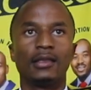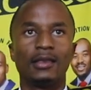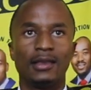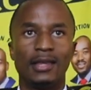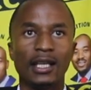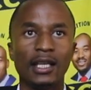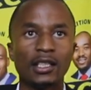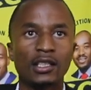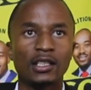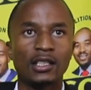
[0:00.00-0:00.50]

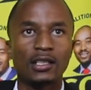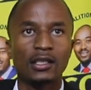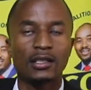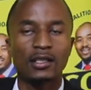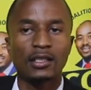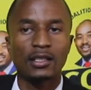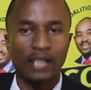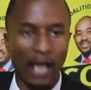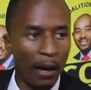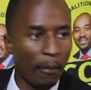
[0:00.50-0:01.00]

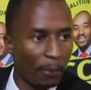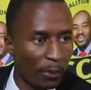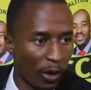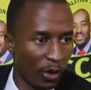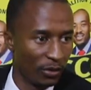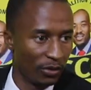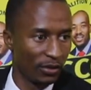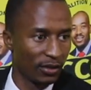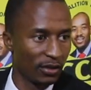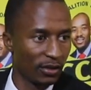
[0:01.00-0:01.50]
these
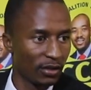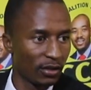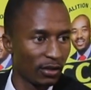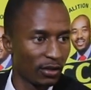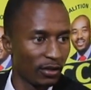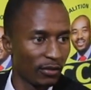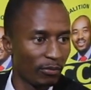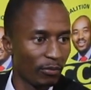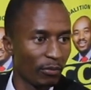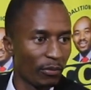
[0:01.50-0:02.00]
champions
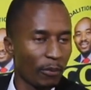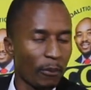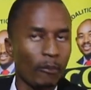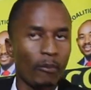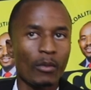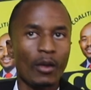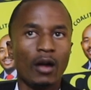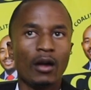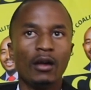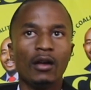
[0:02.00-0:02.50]

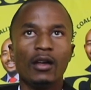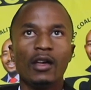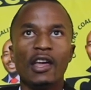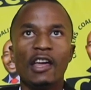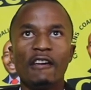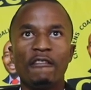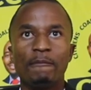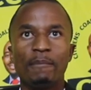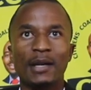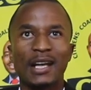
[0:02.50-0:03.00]

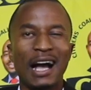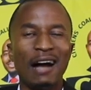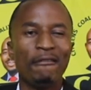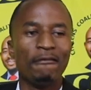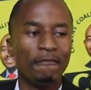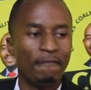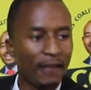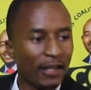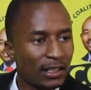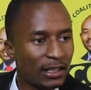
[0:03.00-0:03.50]
have become
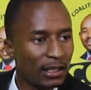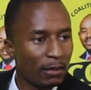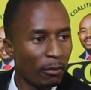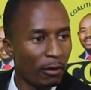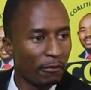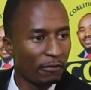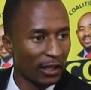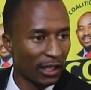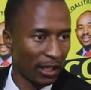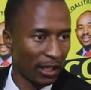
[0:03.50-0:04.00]
victims of a